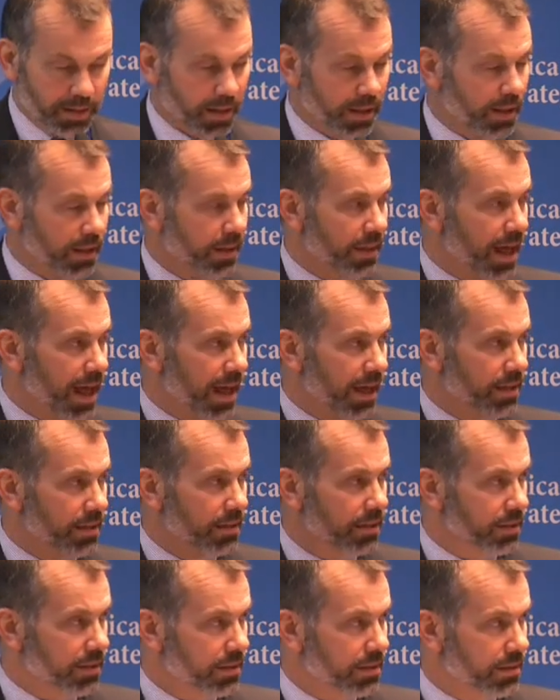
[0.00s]
that
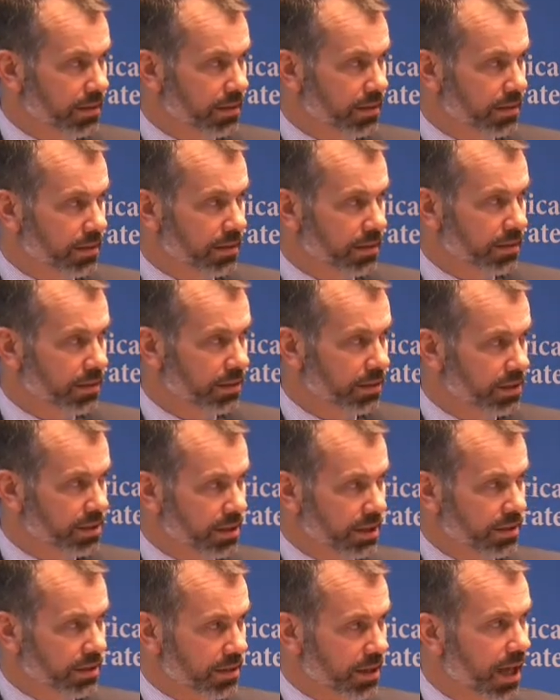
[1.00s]

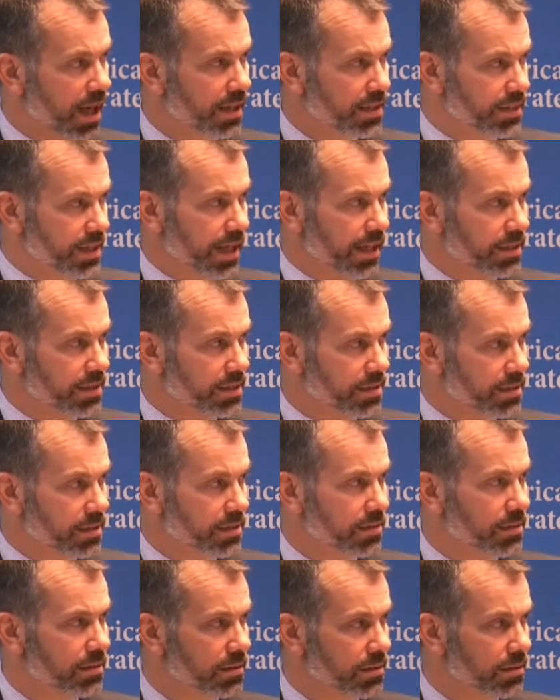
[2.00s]
looks at context,
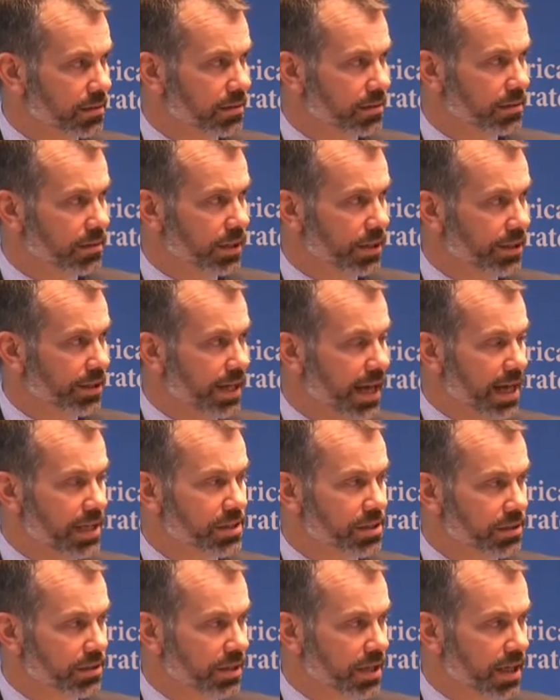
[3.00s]

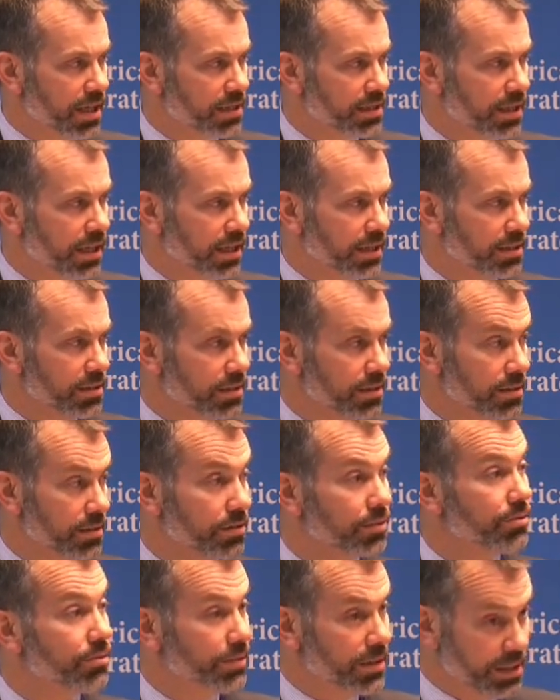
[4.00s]
international context,
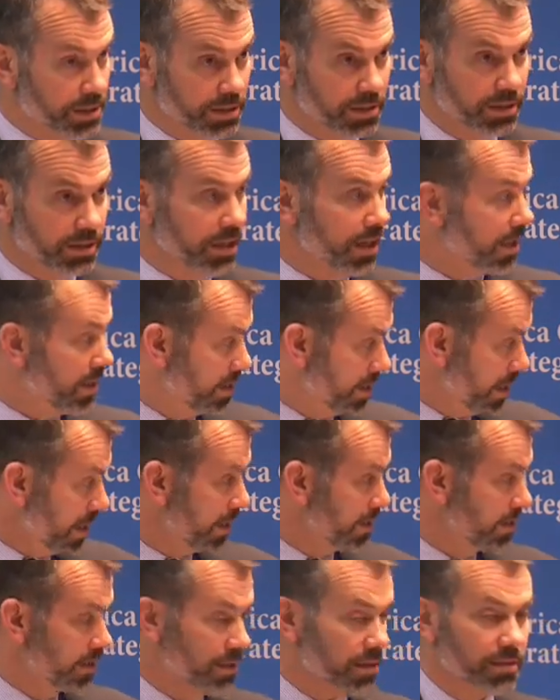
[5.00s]
regional
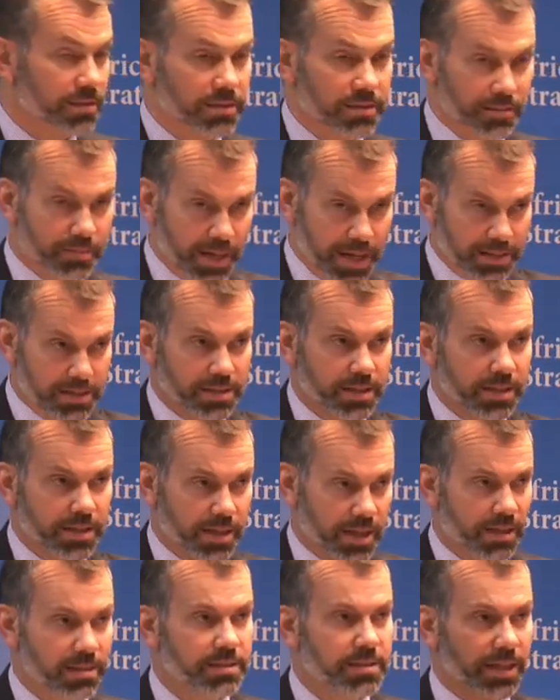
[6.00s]
context, domestic
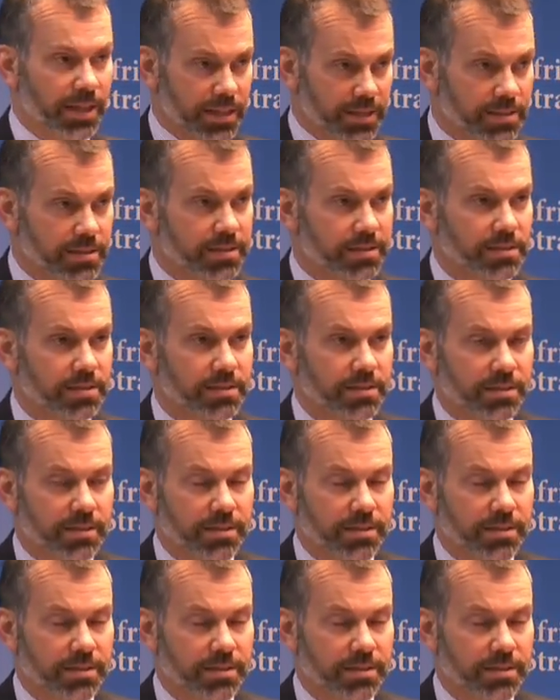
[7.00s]
context,